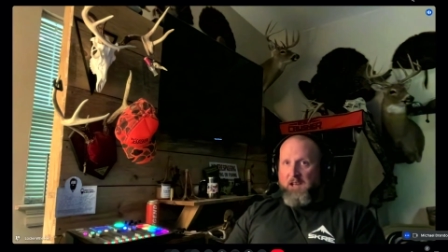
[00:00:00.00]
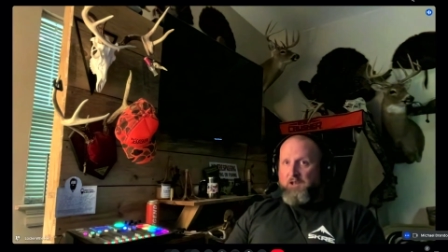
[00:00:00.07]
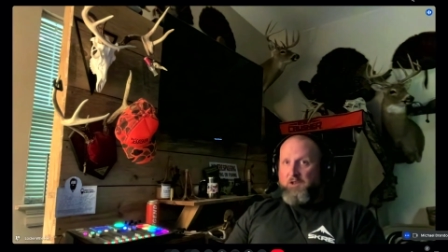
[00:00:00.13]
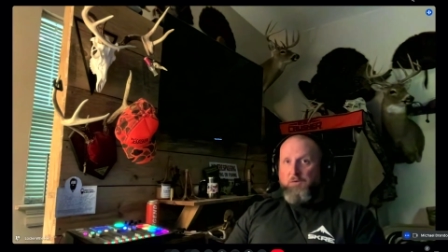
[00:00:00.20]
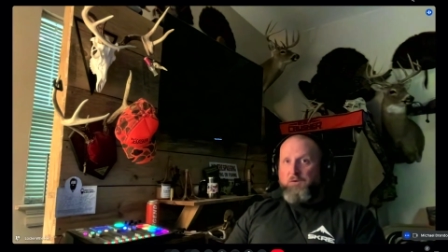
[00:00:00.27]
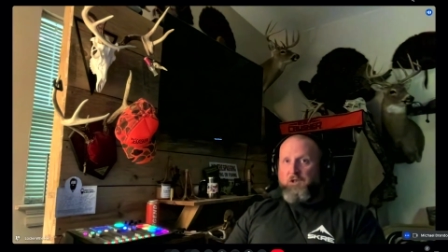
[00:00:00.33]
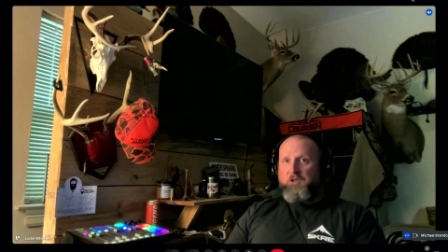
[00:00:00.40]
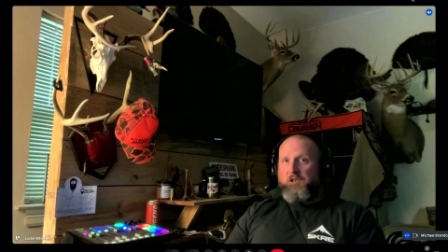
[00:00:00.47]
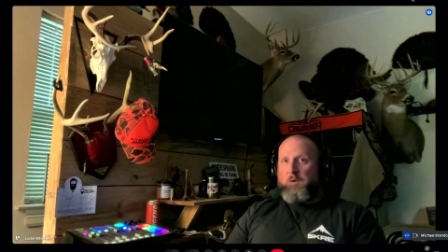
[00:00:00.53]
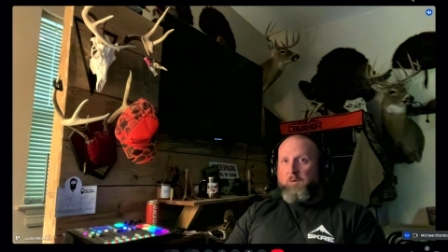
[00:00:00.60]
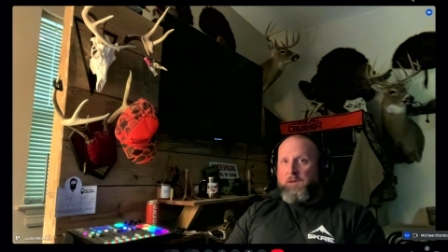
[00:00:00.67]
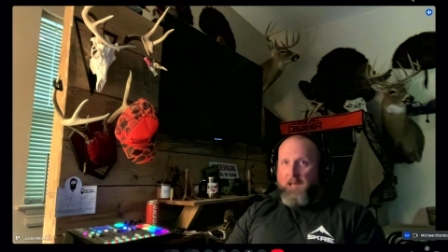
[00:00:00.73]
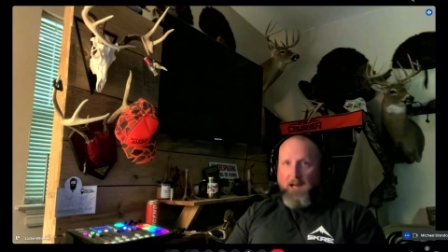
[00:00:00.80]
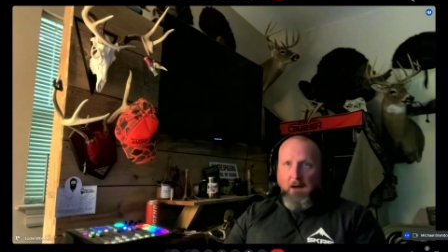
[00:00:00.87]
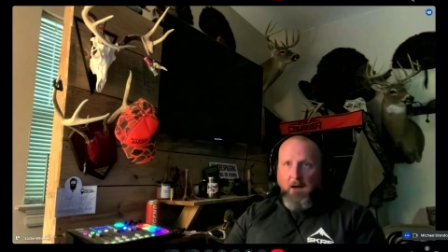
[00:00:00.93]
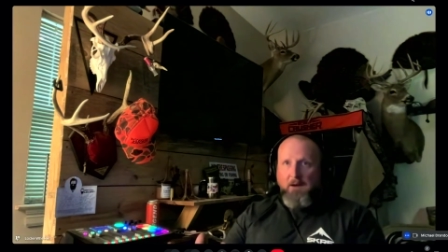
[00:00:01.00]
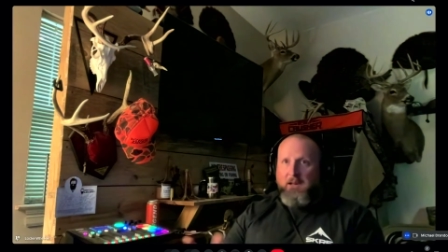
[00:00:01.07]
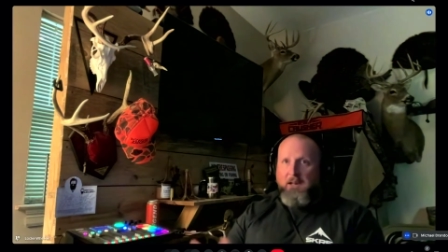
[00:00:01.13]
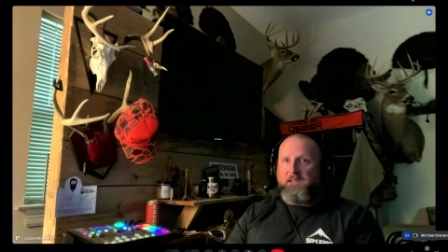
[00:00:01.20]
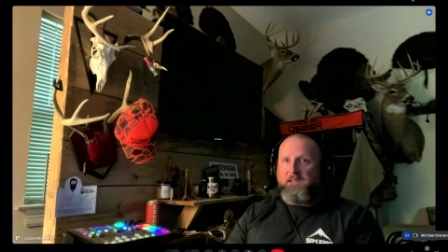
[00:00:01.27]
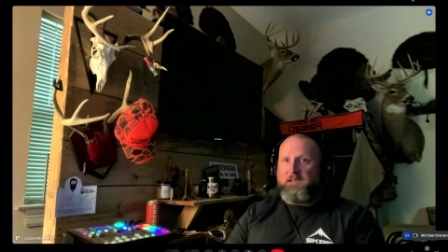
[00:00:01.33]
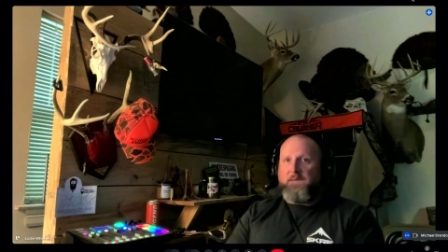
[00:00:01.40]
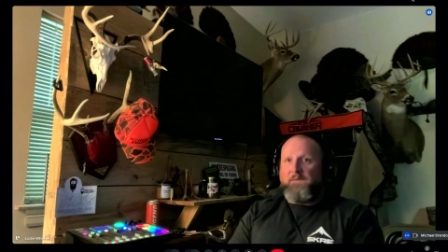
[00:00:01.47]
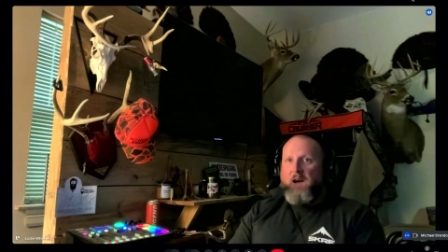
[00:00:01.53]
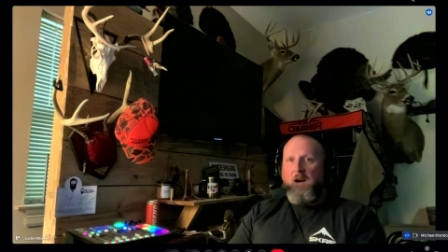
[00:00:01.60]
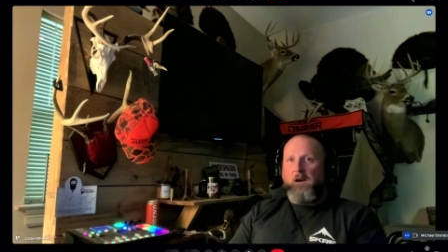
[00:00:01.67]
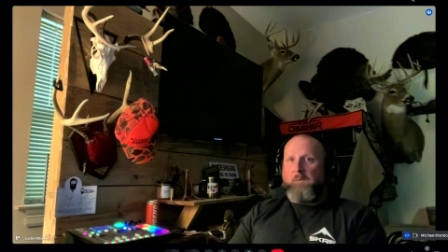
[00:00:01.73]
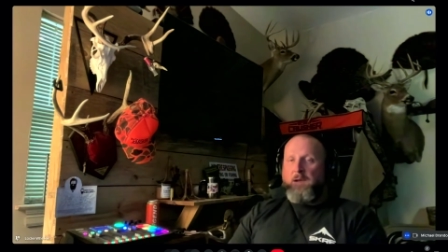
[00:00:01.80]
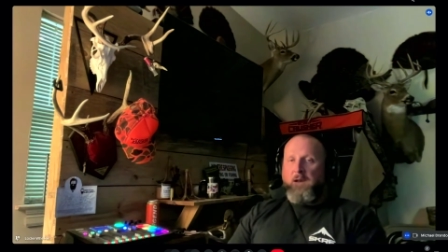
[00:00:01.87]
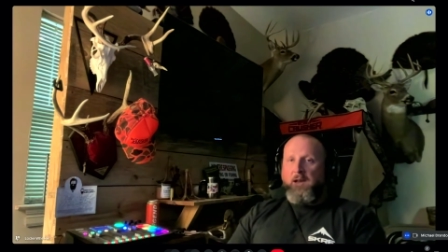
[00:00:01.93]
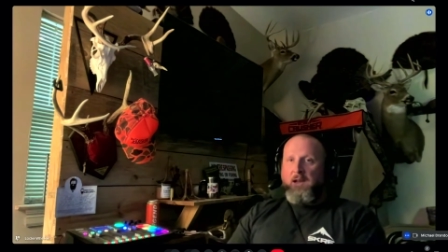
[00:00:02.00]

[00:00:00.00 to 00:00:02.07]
and you just go get out in his environment.